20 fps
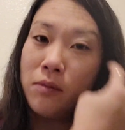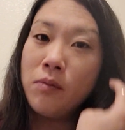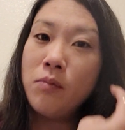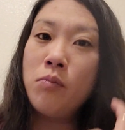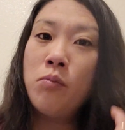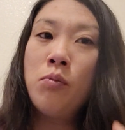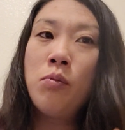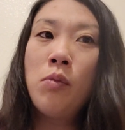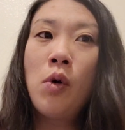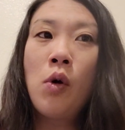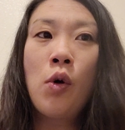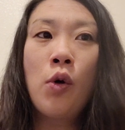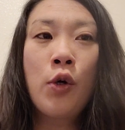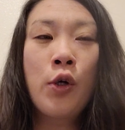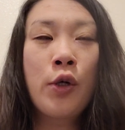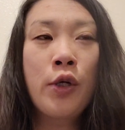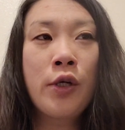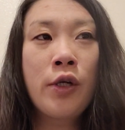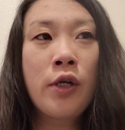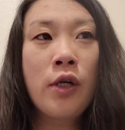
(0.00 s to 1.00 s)

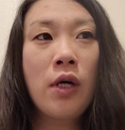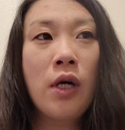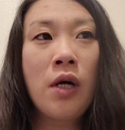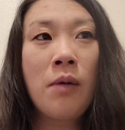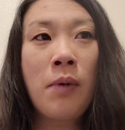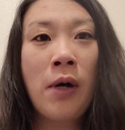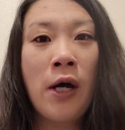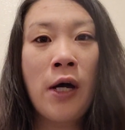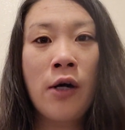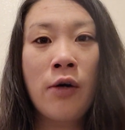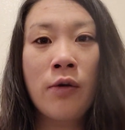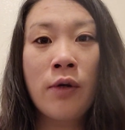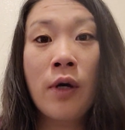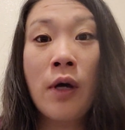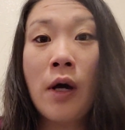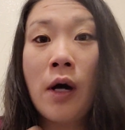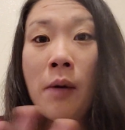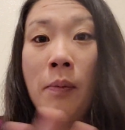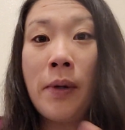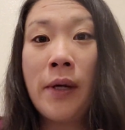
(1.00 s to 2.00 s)
more about
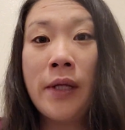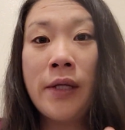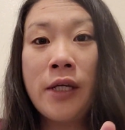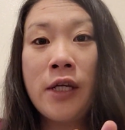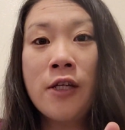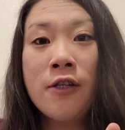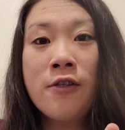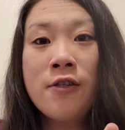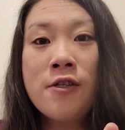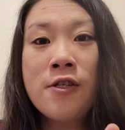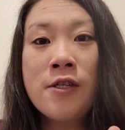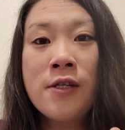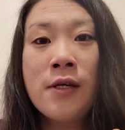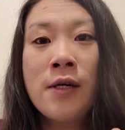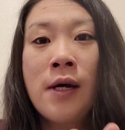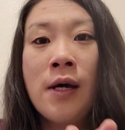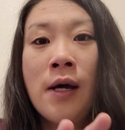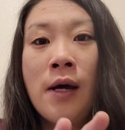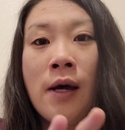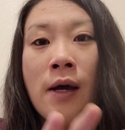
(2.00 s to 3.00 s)
opinions
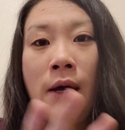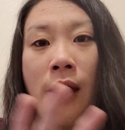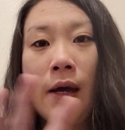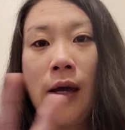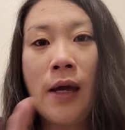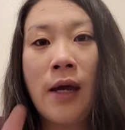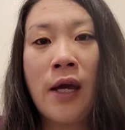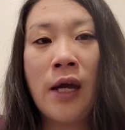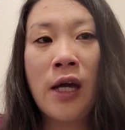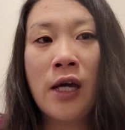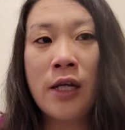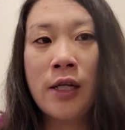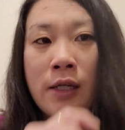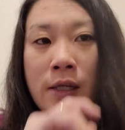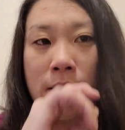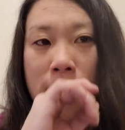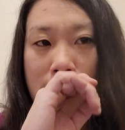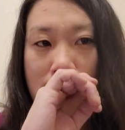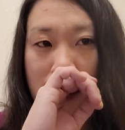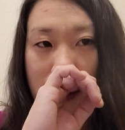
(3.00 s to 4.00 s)
and